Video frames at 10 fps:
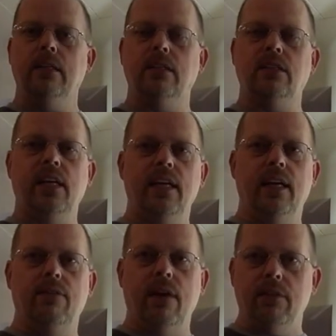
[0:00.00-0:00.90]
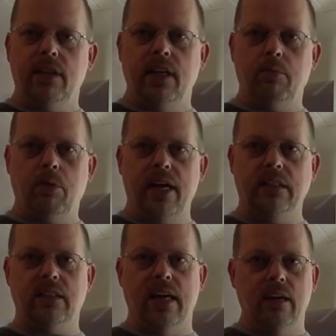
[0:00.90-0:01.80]
to see if everything
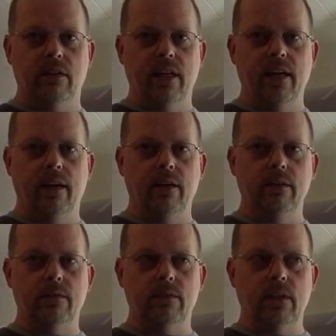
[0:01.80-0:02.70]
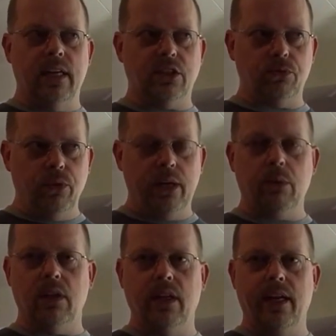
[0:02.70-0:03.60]
breaks down there as
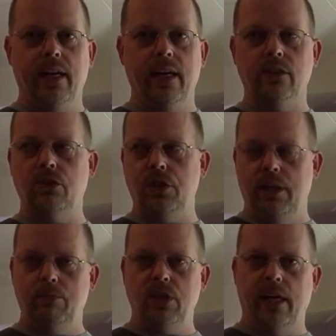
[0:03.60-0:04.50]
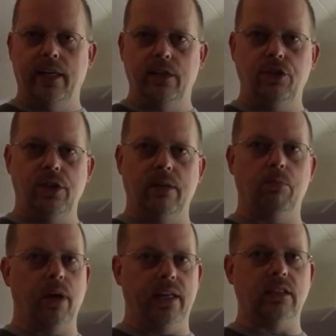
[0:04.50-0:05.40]
frequently as cheap Chinese shit
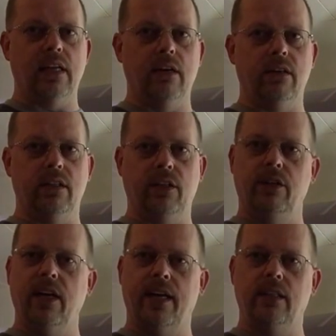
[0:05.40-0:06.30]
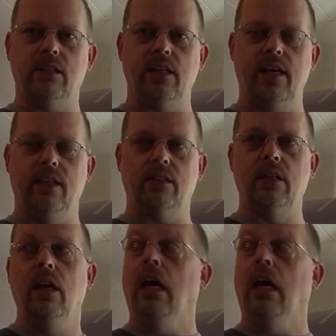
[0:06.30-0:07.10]
breaks down in the United States.